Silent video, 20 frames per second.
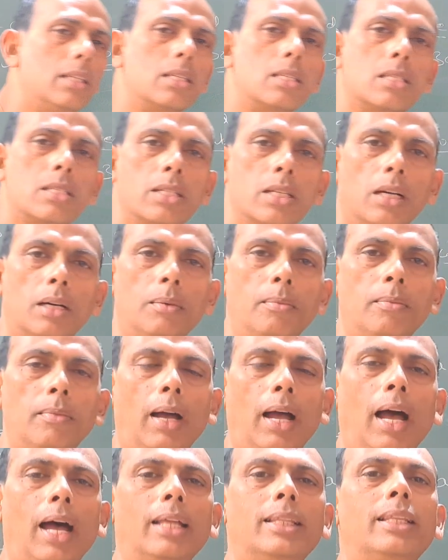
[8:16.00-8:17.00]
this
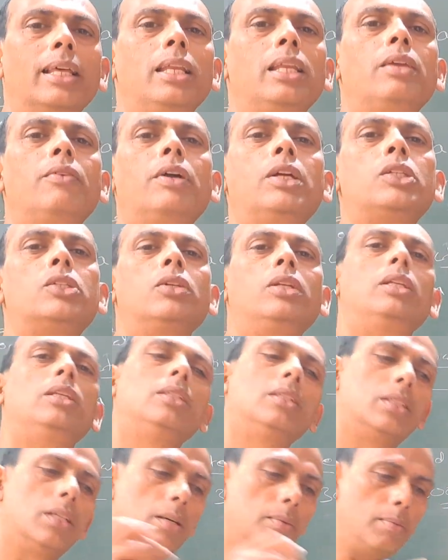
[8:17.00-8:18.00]
germ, and then eventually
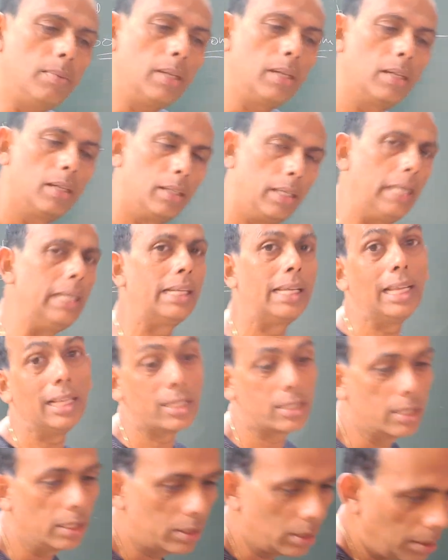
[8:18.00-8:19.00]
it
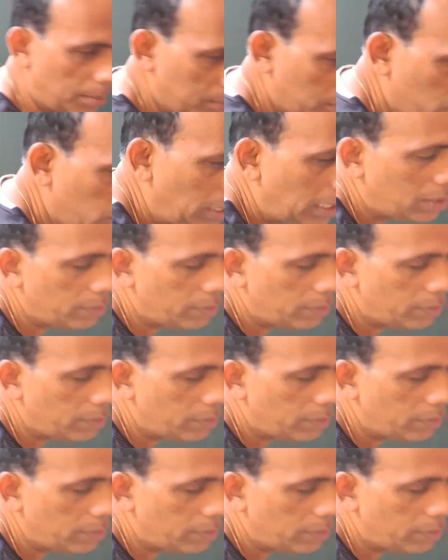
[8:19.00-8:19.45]
kills the germ. So